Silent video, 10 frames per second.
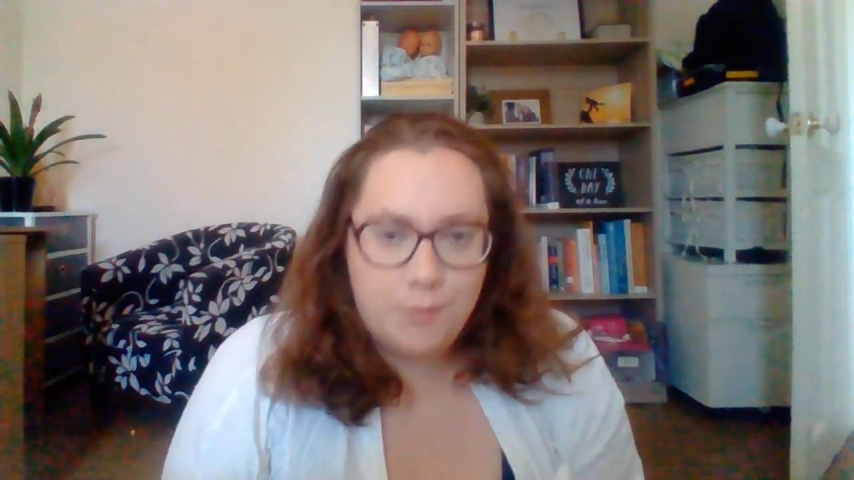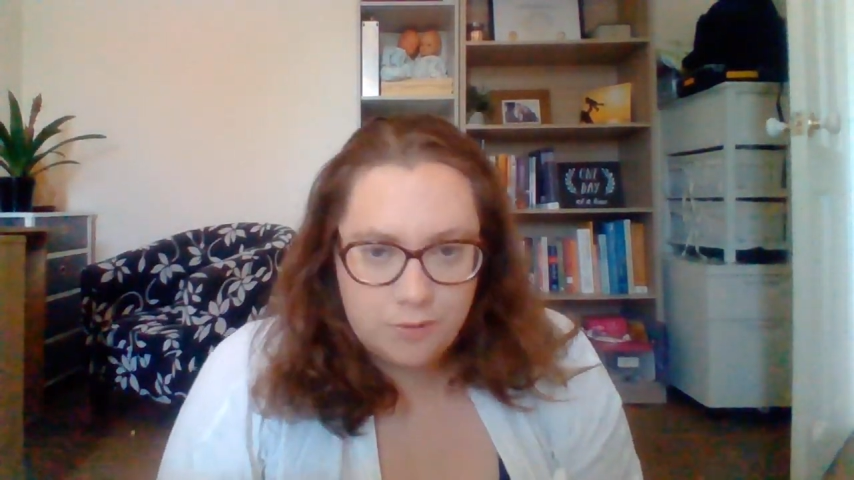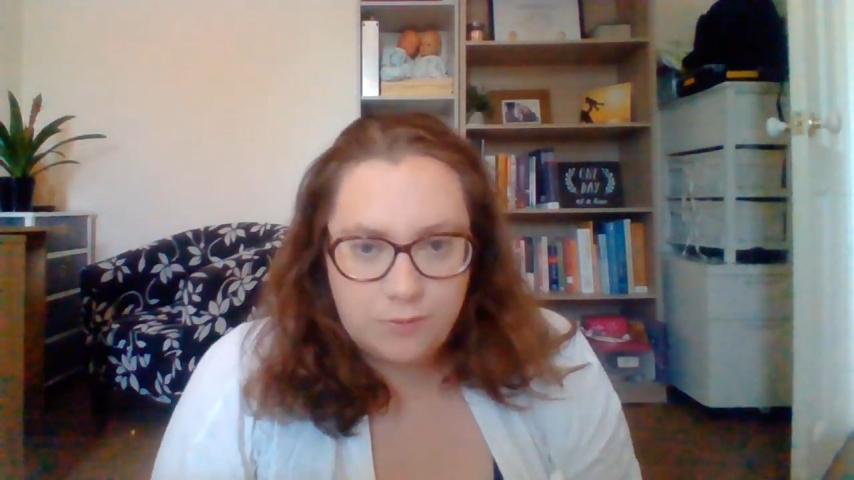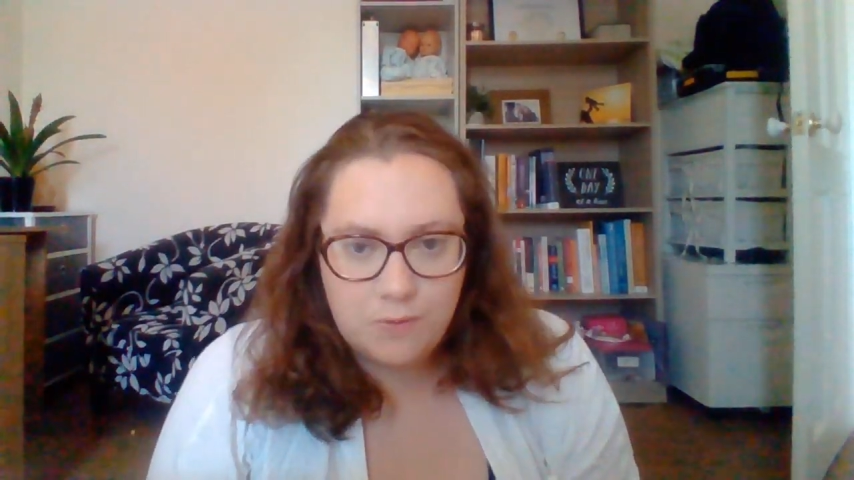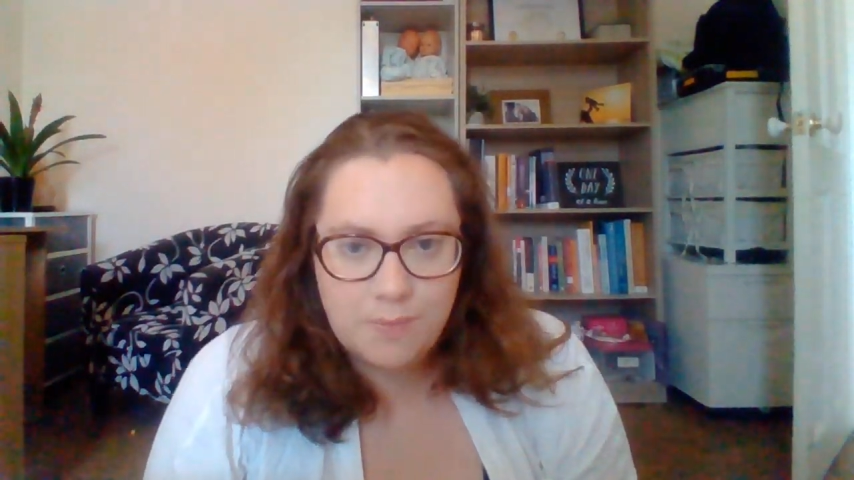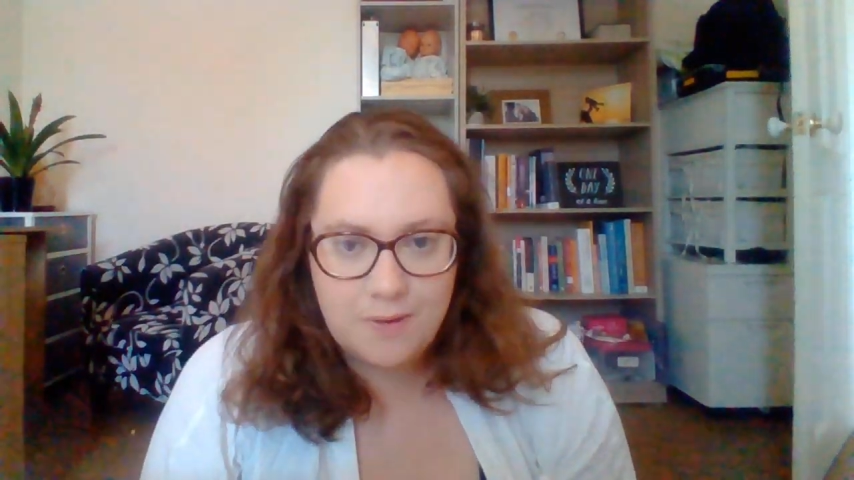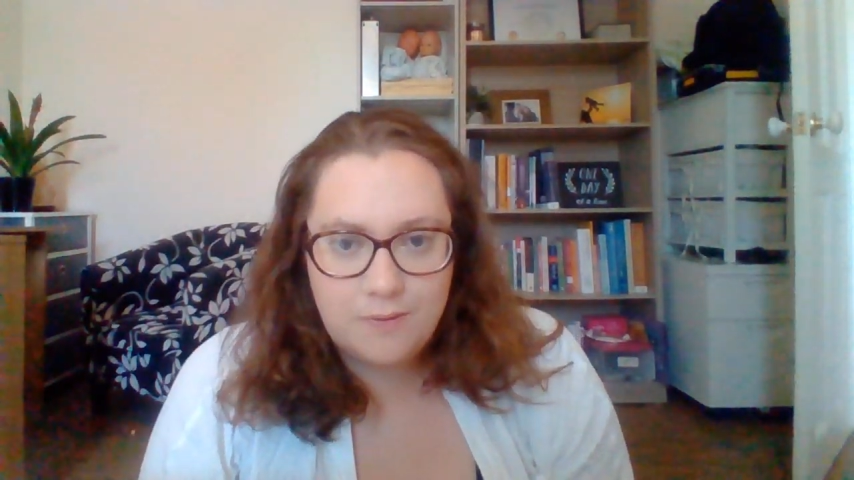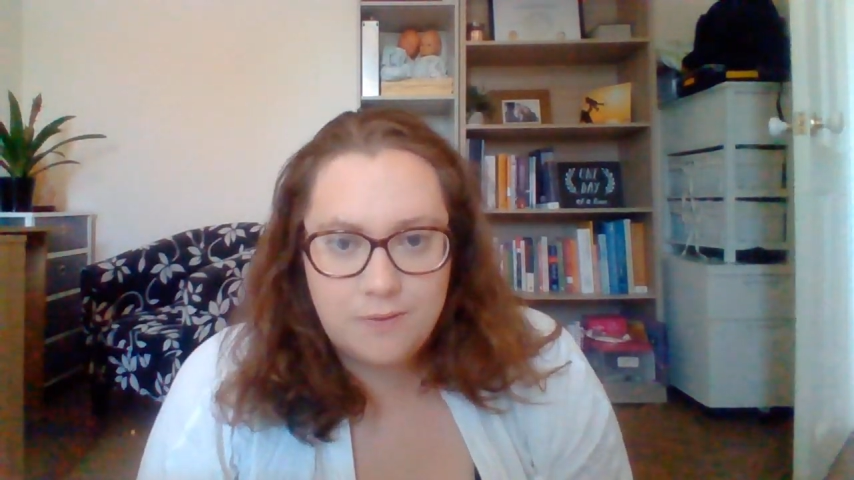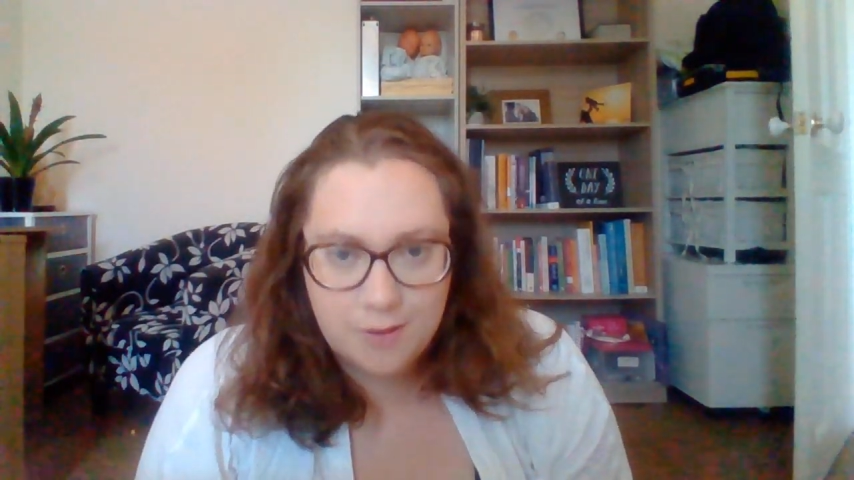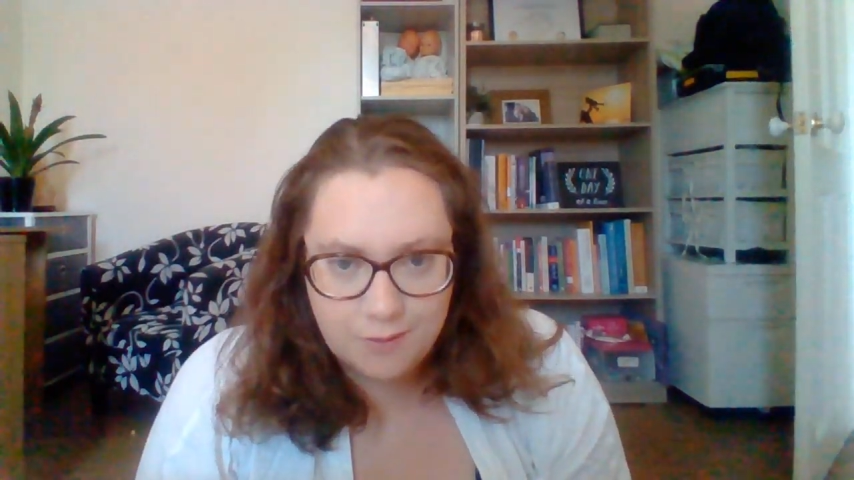going to talk about
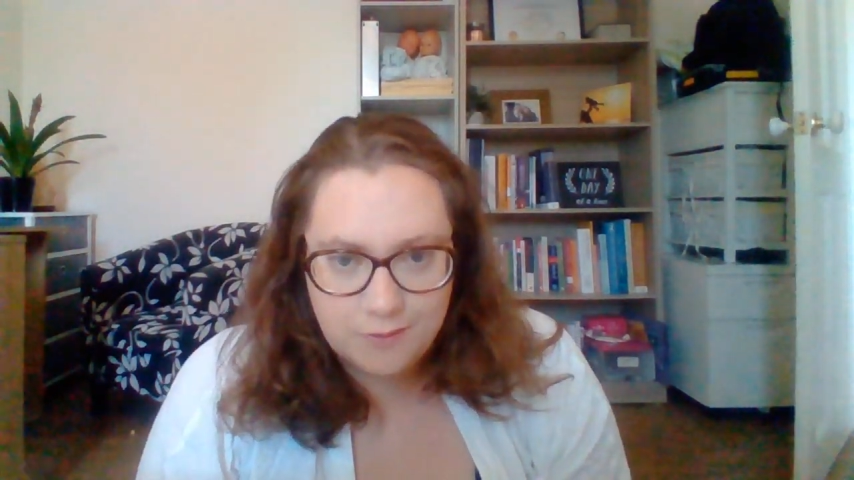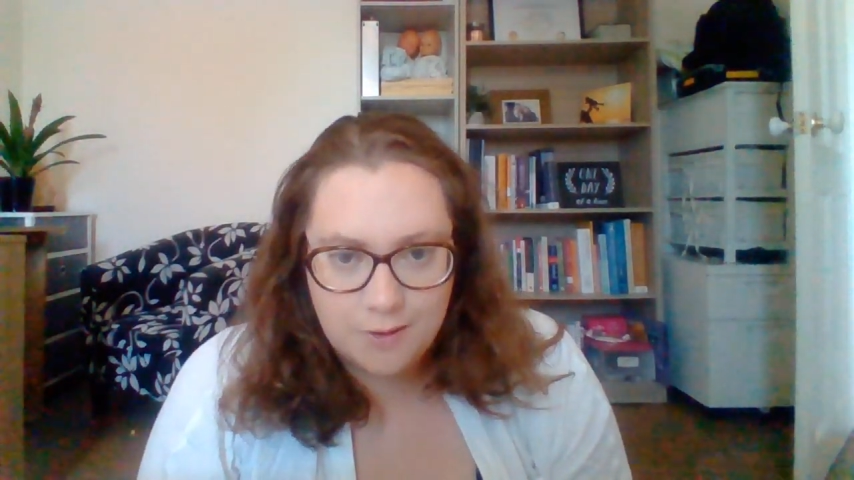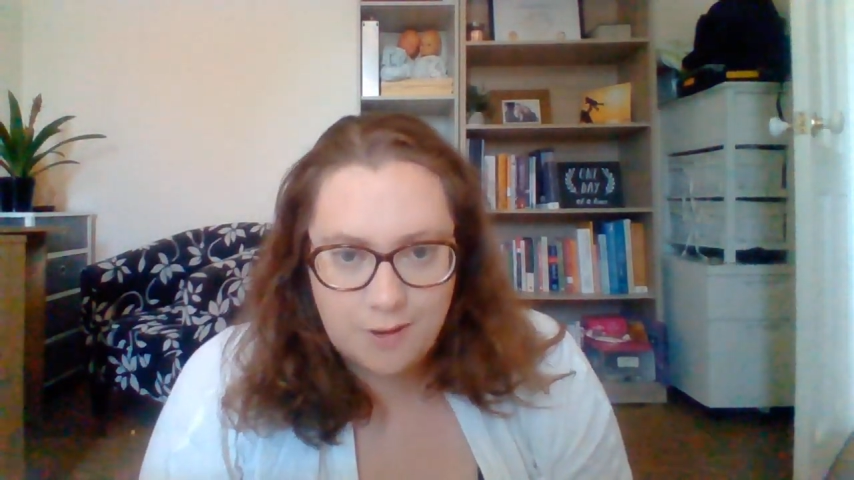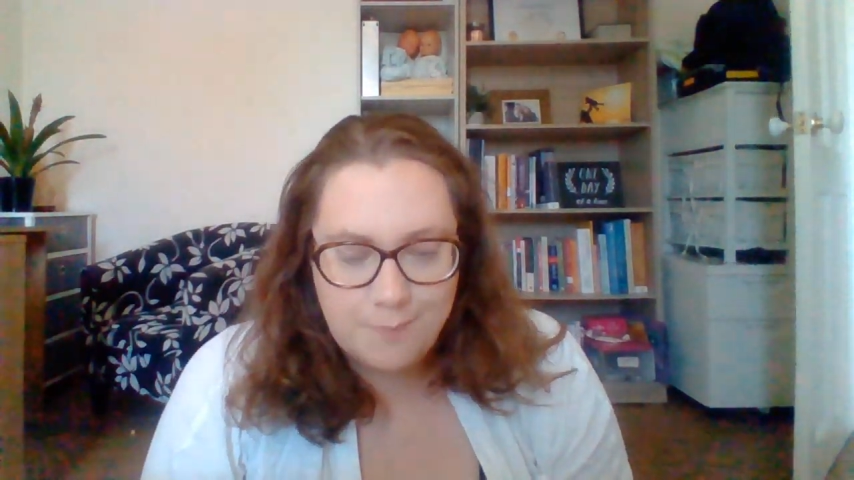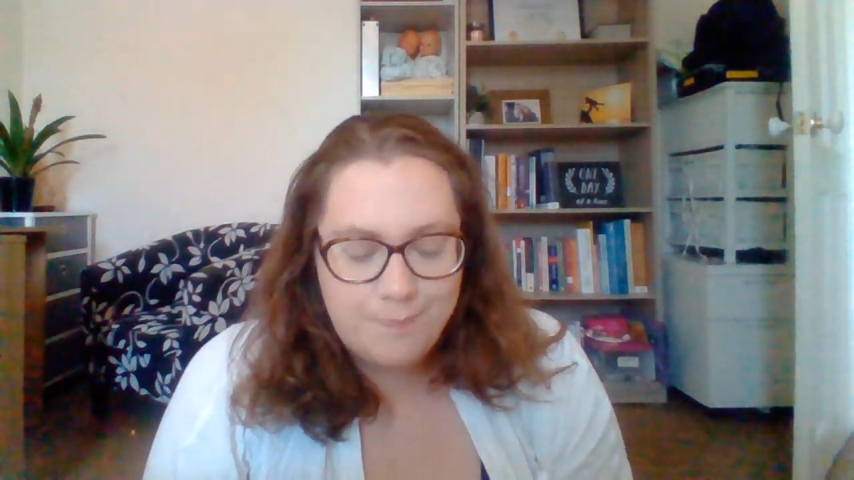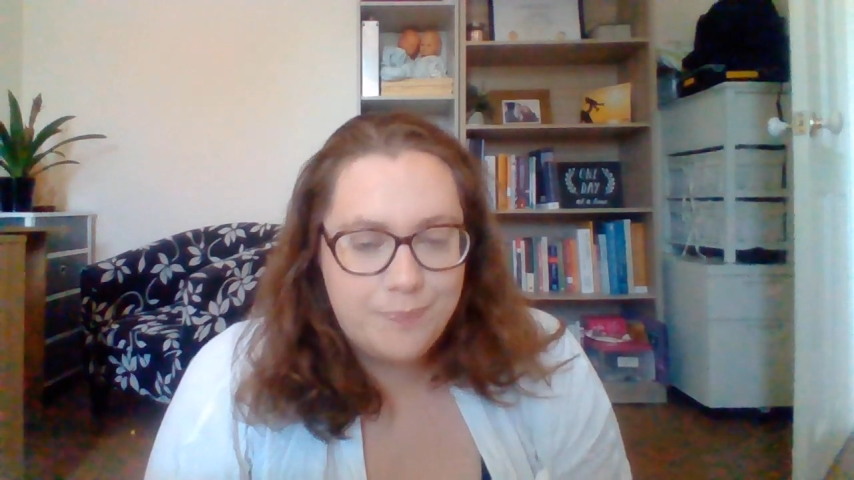tongue tie.